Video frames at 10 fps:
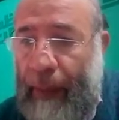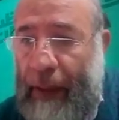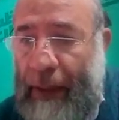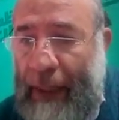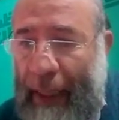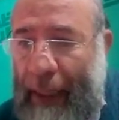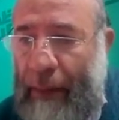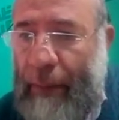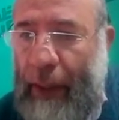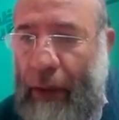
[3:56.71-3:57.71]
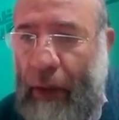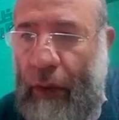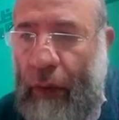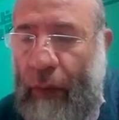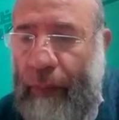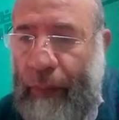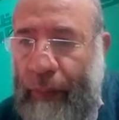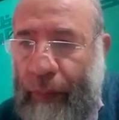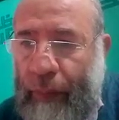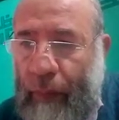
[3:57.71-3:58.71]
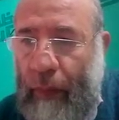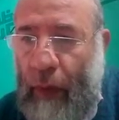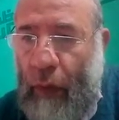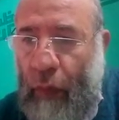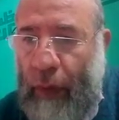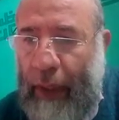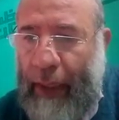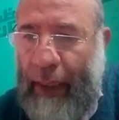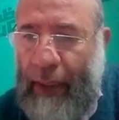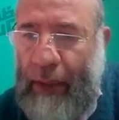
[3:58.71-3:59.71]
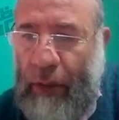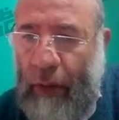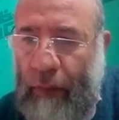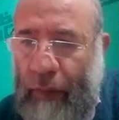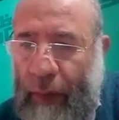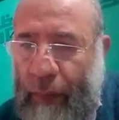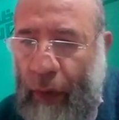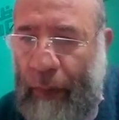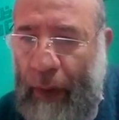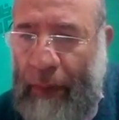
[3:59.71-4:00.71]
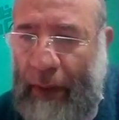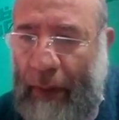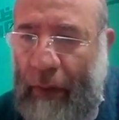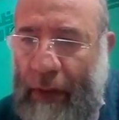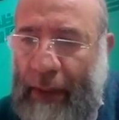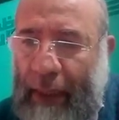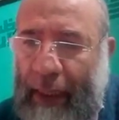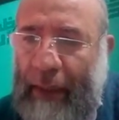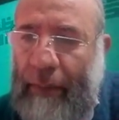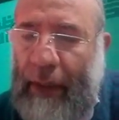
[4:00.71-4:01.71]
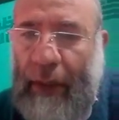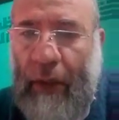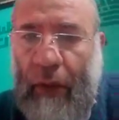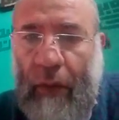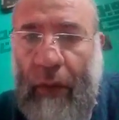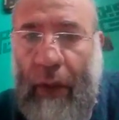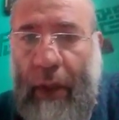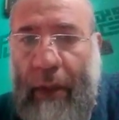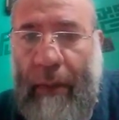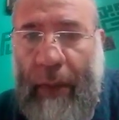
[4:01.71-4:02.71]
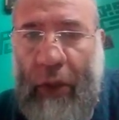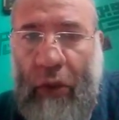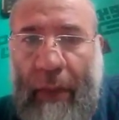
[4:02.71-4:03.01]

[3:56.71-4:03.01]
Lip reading: Second Mendel Law. We can solve problems about second Mendel Law, but you